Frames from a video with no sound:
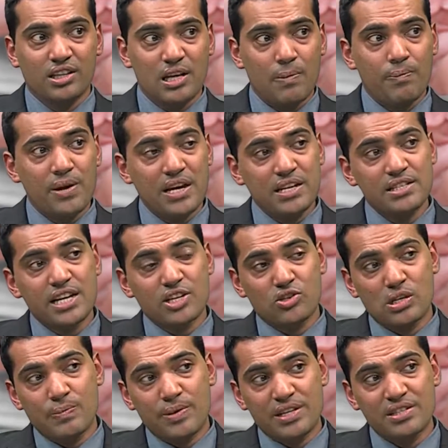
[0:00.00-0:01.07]
The pain is
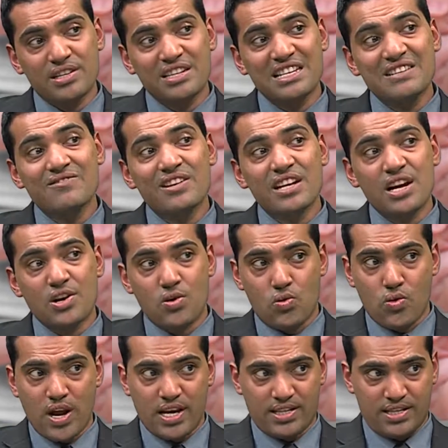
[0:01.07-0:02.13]
actually present even at
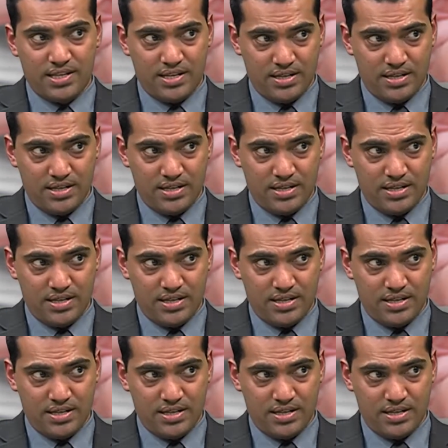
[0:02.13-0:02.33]
rest.